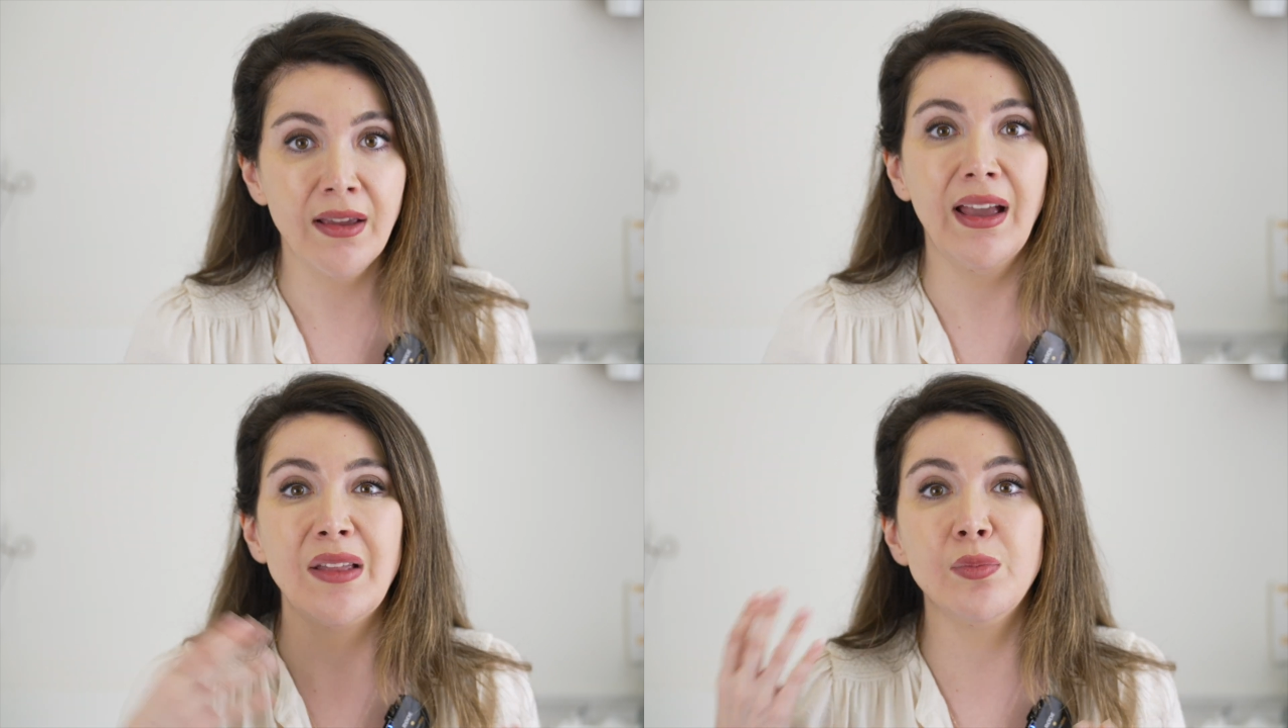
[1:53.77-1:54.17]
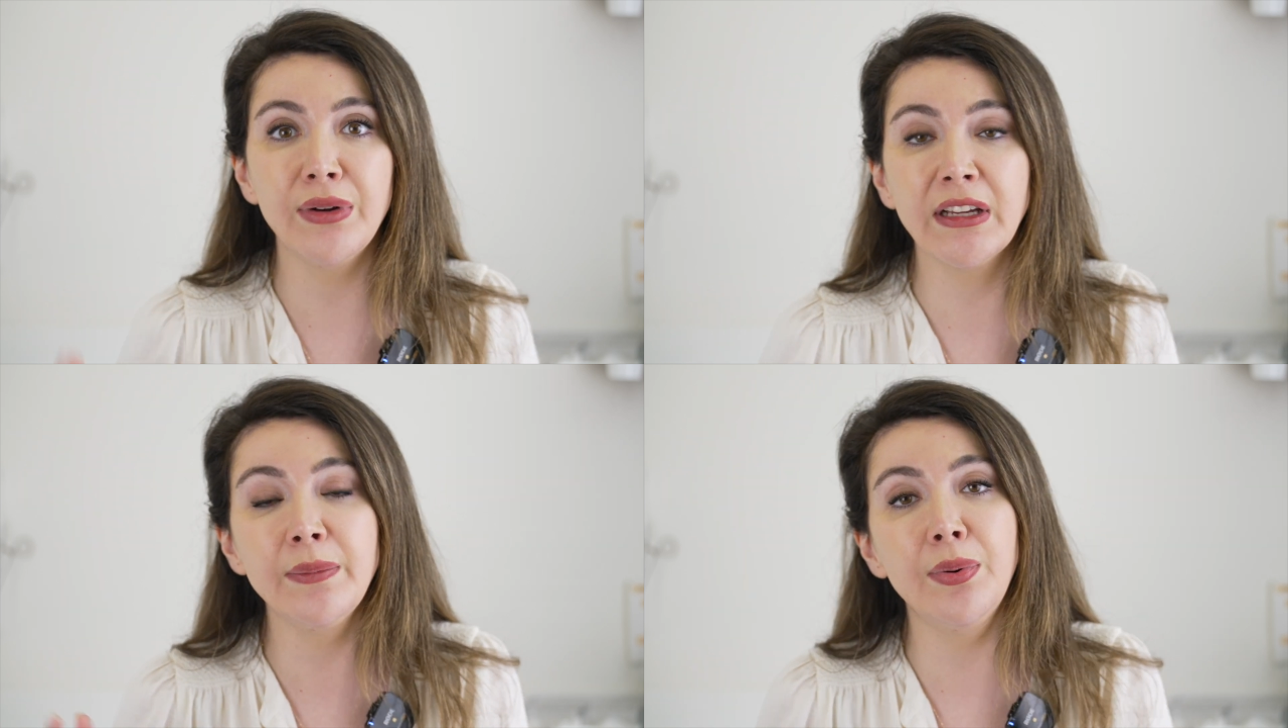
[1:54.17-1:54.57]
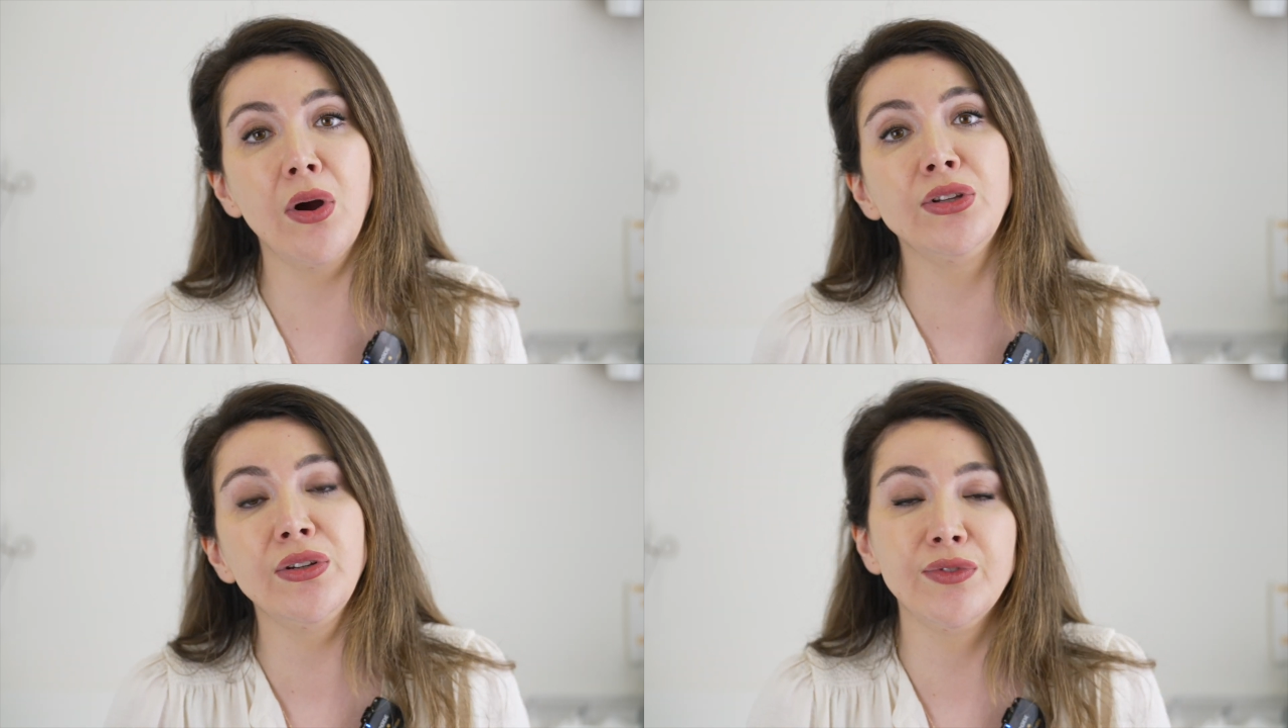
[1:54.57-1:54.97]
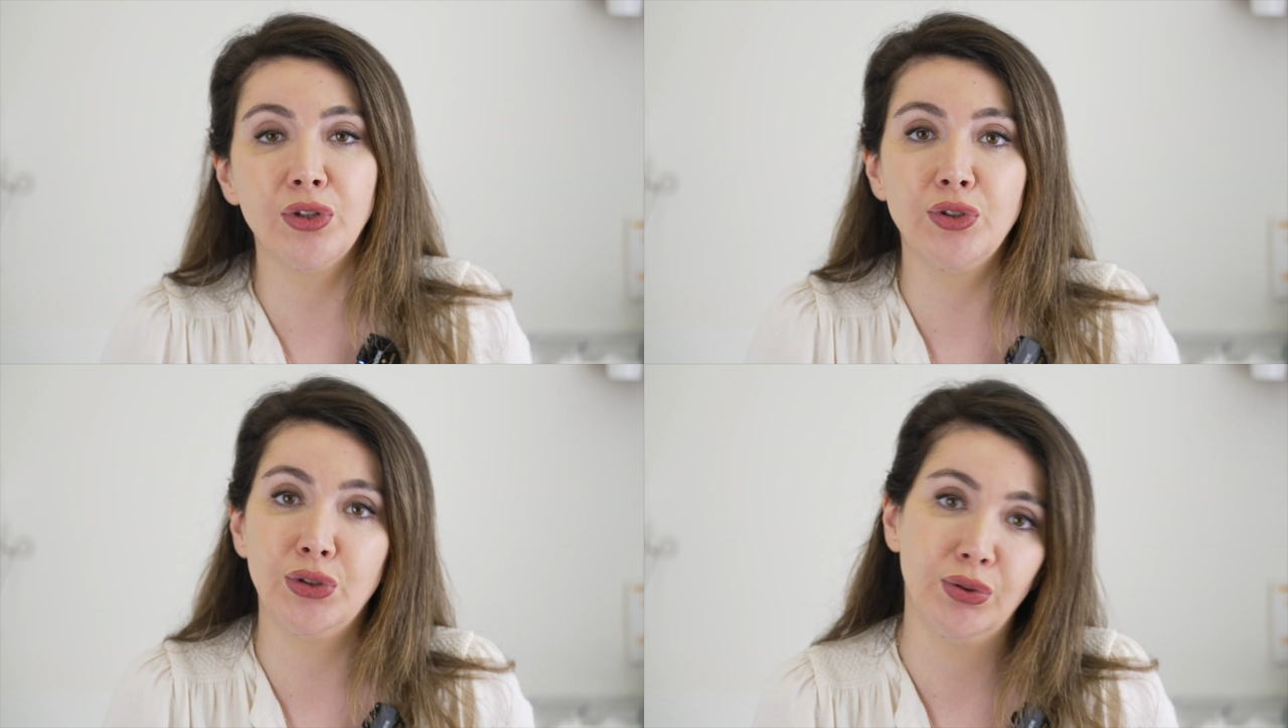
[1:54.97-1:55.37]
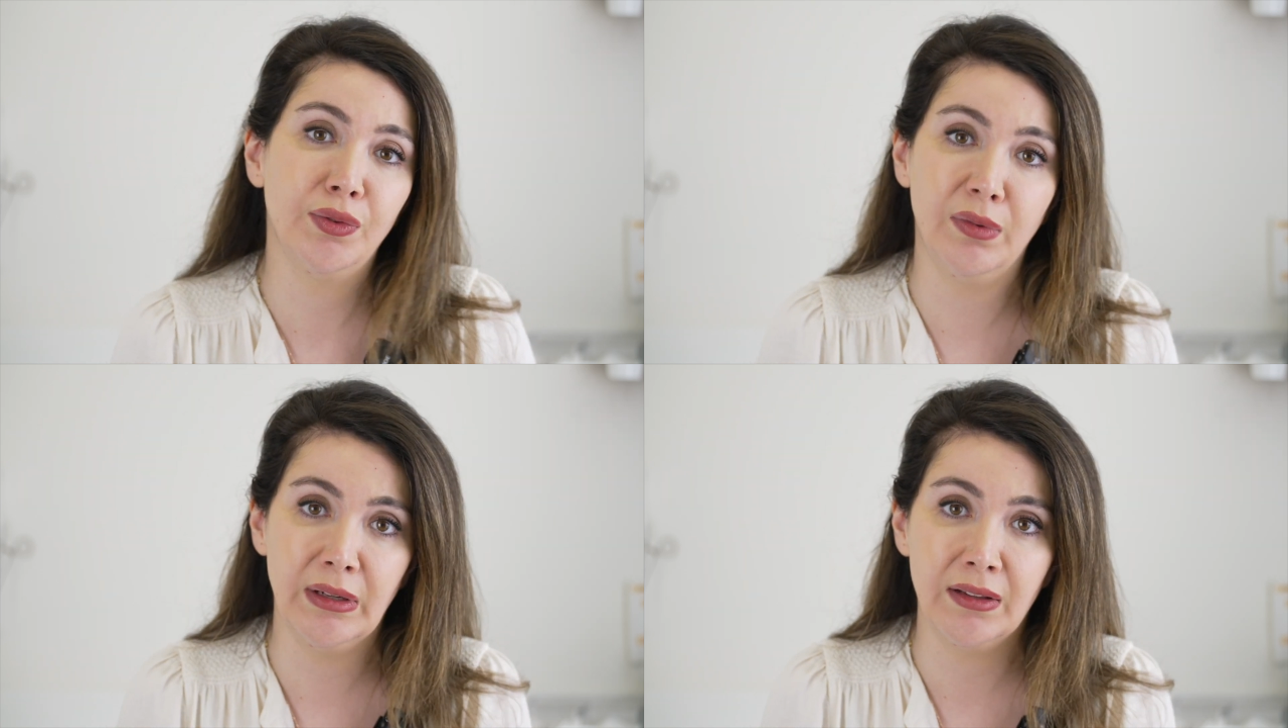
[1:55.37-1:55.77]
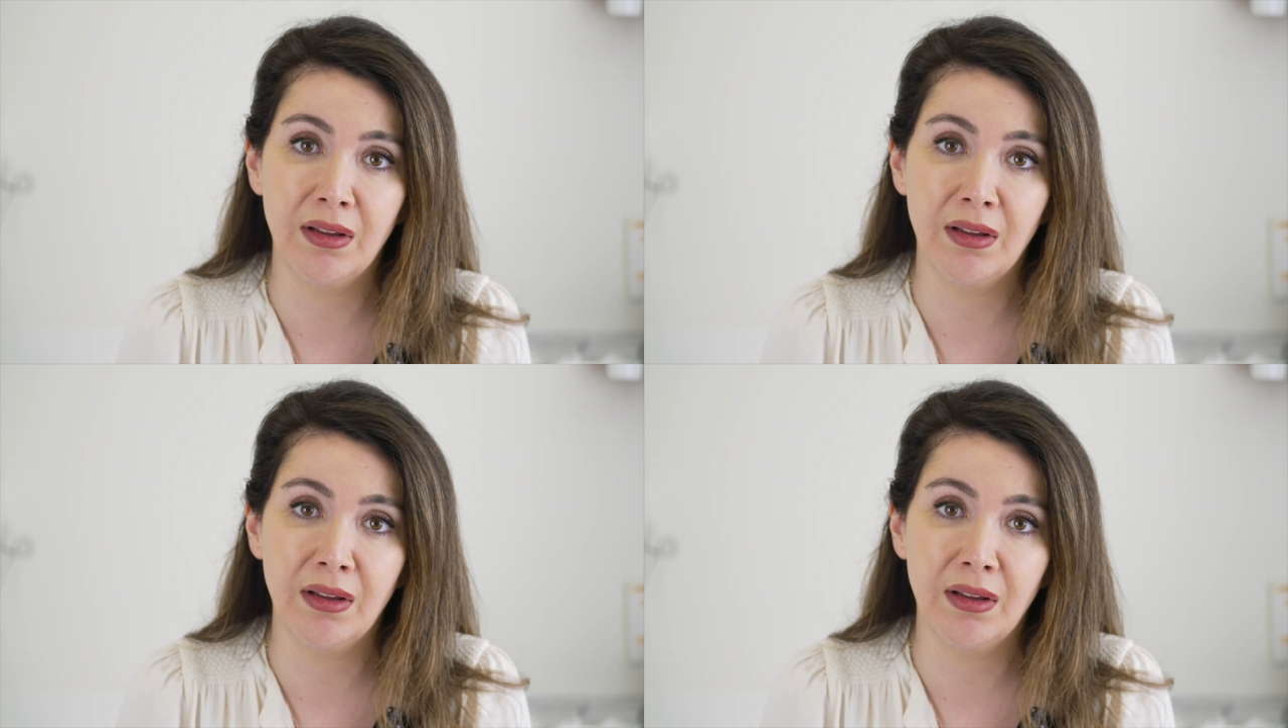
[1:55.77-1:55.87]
and break a part of your tooth with it,